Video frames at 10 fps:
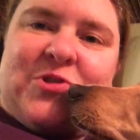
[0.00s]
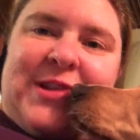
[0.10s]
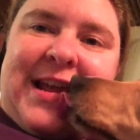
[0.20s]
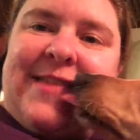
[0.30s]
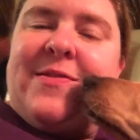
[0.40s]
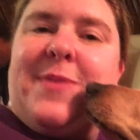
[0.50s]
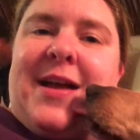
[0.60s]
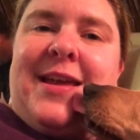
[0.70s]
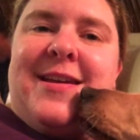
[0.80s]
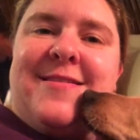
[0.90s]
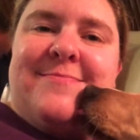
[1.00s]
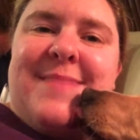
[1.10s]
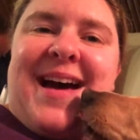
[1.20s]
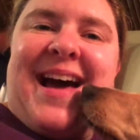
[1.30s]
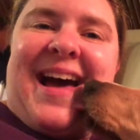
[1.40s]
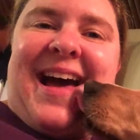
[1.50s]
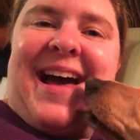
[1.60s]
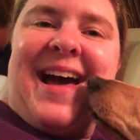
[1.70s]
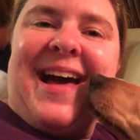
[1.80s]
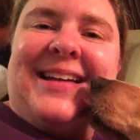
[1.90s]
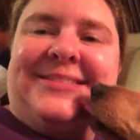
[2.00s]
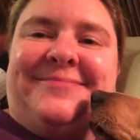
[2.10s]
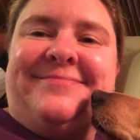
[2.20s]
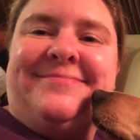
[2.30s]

Good night, everybody. Bye.